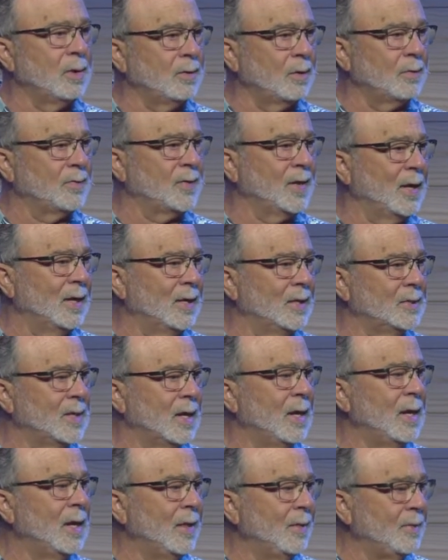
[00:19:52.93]
the things
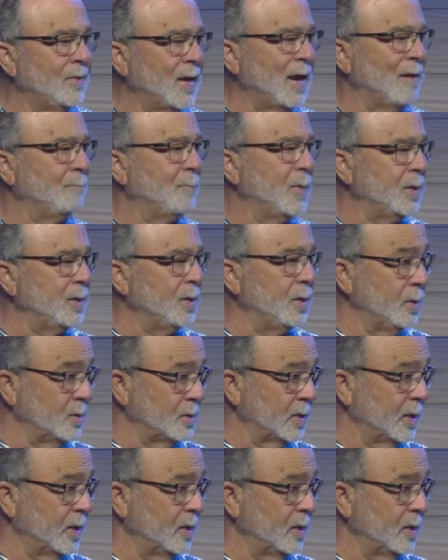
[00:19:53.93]
that I've been using.